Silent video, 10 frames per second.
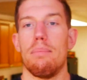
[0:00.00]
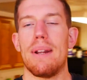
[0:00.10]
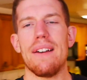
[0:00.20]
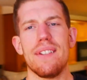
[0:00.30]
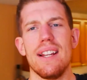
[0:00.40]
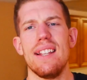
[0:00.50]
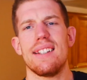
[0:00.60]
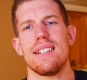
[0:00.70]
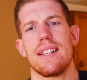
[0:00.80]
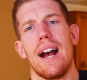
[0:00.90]
but after I eat
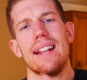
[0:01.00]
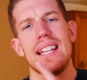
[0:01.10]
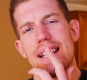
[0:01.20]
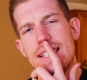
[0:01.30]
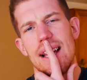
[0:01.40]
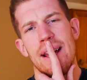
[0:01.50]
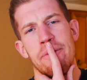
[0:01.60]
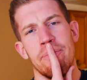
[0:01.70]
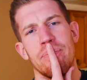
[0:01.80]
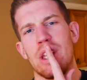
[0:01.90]
this, I think it's
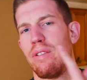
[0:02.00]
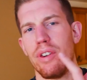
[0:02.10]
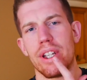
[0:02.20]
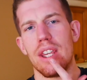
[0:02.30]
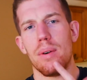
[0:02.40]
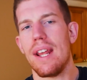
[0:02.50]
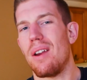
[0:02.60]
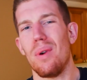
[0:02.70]
time for a Q&A.